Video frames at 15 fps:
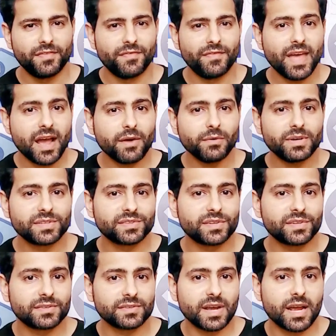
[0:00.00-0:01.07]
Now is
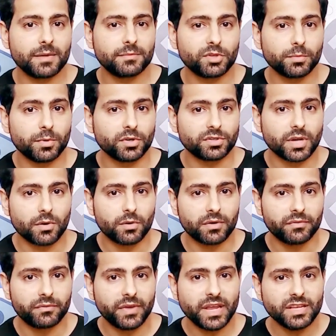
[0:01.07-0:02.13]
the time to put our
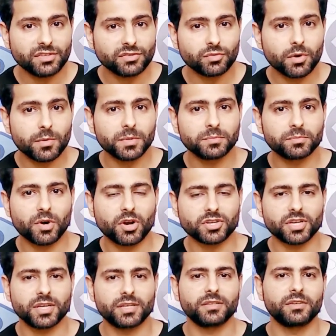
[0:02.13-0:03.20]
face robot
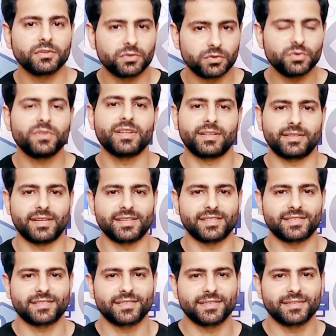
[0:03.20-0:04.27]
project to the test.